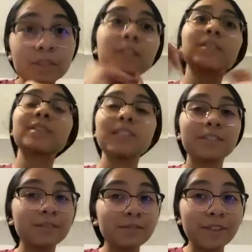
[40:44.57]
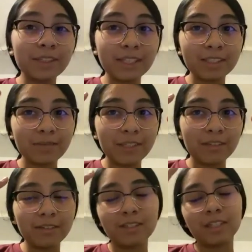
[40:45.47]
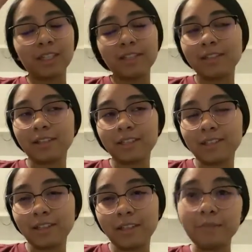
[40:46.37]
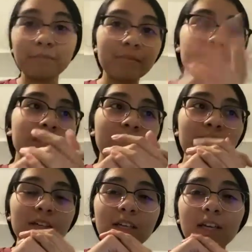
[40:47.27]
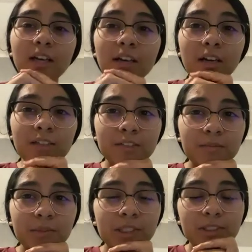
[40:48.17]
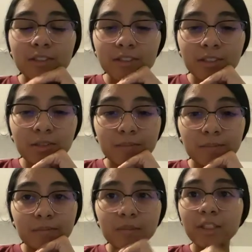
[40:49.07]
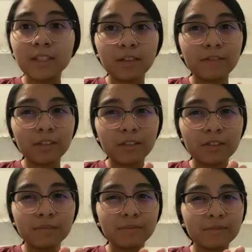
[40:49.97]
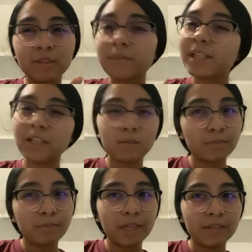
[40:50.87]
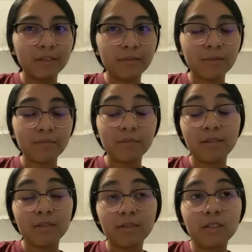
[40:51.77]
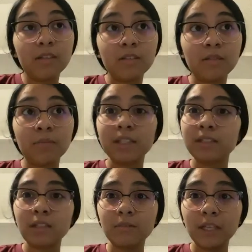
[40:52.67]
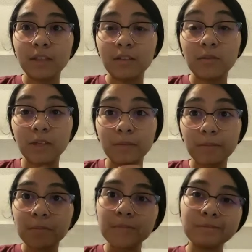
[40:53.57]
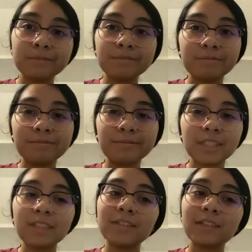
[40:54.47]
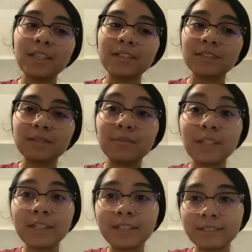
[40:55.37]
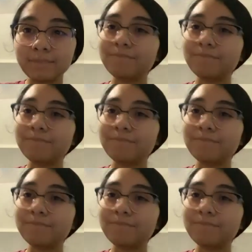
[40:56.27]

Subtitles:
Stay tuned for our next video, and again, sorry it's late. Also, please just know you're never alone, no matter how bad you might seem like you are. So thanks. Bye, guys.